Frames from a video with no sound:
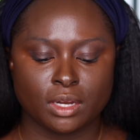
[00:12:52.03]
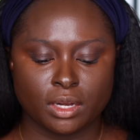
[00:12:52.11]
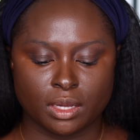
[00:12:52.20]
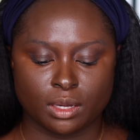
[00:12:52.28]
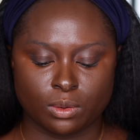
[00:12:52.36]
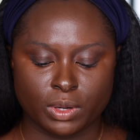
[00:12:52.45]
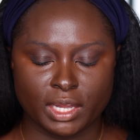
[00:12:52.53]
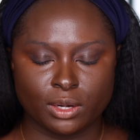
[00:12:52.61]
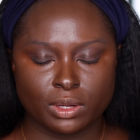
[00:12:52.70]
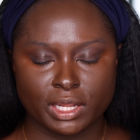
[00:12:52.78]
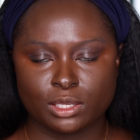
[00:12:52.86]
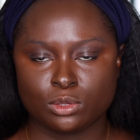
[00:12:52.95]
Now, I
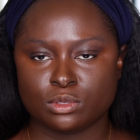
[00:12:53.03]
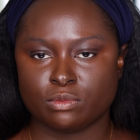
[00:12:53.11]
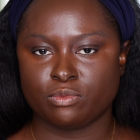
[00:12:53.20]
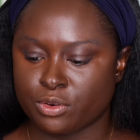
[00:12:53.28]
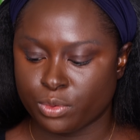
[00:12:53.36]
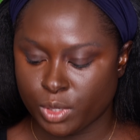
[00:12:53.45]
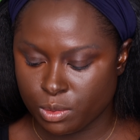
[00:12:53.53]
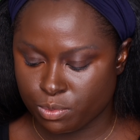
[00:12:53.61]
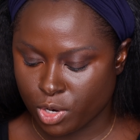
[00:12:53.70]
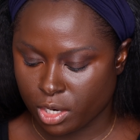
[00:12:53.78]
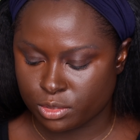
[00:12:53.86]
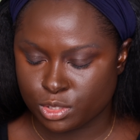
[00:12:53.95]
don't like using cream
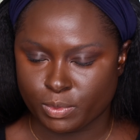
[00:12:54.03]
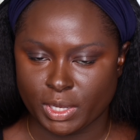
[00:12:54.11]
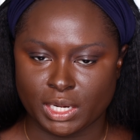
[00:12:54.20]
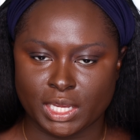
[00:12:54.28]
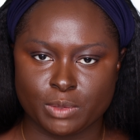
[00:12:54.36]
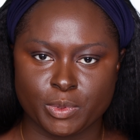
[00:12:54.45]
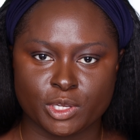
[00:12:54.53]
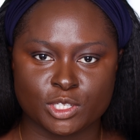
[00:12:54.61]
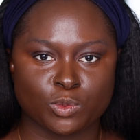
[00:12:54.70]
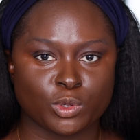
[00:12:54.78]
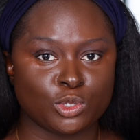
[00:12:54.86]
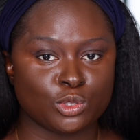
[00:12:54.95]
products on my neck
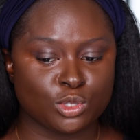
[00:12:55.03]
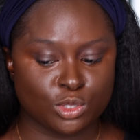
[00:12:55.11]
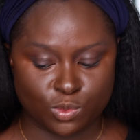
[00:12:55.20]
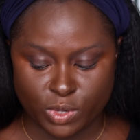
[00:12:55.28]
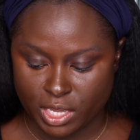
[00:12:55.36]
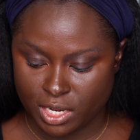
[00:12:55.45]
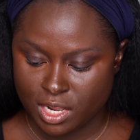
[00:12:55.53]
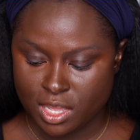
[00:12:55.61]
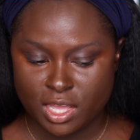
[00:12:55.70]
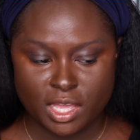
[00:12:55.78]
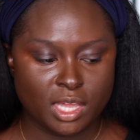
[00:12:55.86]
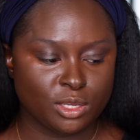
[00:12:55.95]
because when you sweat
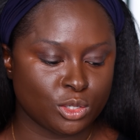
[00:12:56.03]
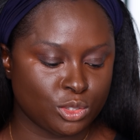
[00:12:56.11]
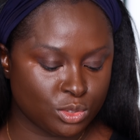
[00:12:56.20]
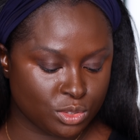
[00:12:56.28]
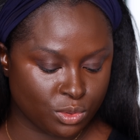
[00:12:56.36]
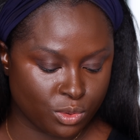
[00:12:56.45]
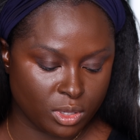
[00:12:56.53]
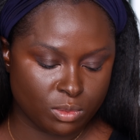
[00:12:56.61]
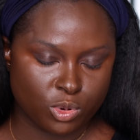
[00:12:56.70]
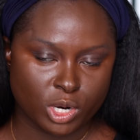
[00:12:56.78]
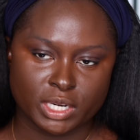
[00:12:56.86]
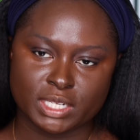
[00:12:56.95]
and you're using cream
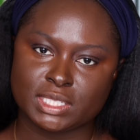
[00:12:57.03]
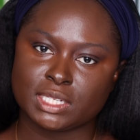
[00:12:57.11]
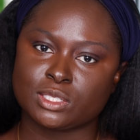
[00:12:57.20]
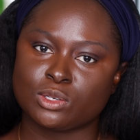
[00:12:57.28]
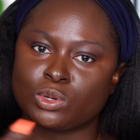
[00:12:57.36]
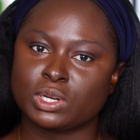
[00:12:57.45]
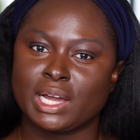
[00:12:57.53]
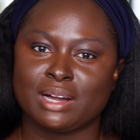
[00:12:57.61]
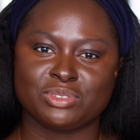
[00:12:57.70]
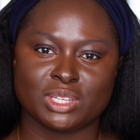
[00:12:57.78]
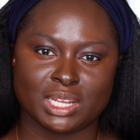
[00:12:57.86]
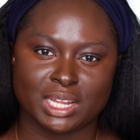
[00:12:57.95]
products, it's gonna
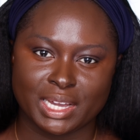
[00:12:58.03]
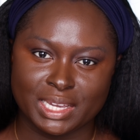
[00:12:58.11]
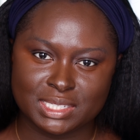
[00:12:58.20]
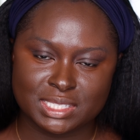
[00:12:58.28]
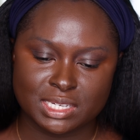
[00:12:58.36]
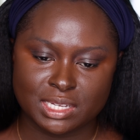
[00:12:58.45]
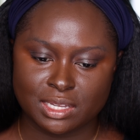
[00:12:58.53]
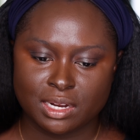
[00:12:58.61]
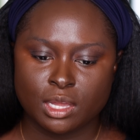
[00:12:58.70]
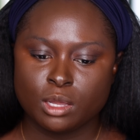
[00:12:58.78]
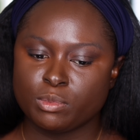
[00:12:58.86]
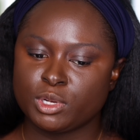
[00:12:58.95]
have the lines in it,
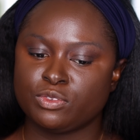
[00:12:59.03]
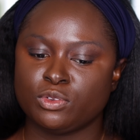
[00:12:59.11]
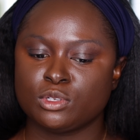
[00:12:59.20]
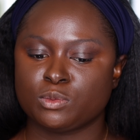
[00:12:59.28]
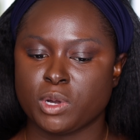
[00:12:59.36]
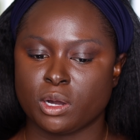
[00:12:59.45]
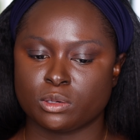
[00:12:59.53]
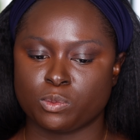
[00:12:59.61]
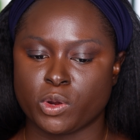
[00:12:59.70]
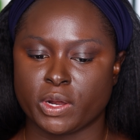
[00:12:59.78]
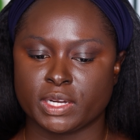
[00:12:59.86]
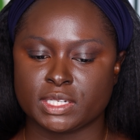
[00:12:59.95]
but if you use powder
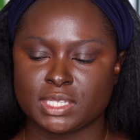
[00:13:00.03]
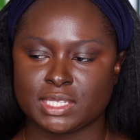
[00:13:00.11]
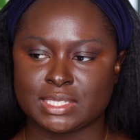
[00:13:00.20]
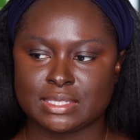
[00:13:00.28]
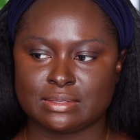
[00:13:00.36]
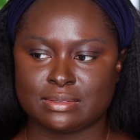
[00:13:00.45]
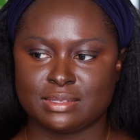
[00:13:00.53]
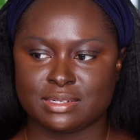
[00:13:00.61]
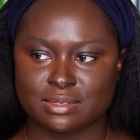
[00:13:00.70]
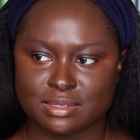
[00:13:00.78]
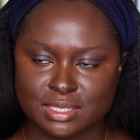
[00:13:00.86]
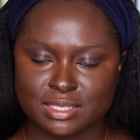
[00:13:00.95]
products, it's
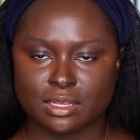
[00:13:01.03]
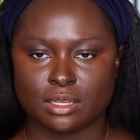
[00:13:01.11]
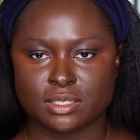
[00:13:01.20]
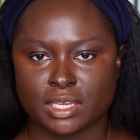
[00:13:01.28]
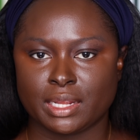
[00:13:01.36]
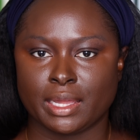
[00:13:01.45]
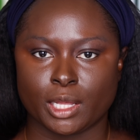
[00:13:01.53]
it's gonna